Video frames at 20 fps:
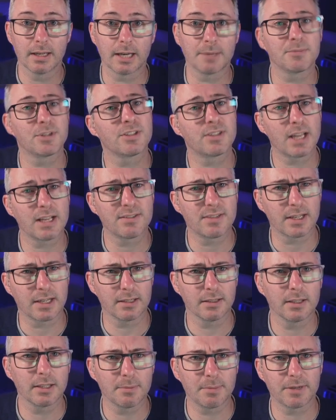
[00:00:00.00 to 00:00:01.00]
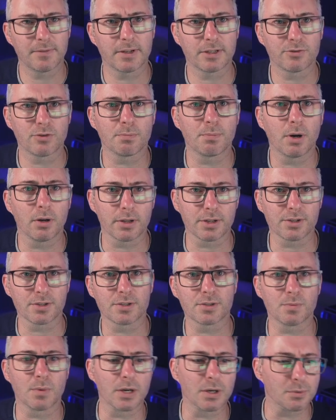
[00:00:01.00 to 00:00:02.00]
just adds that a little bit of extra polish
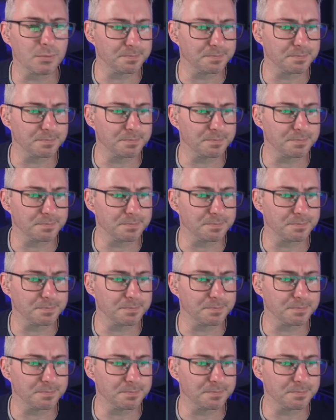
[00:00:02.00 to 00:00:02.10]
as well.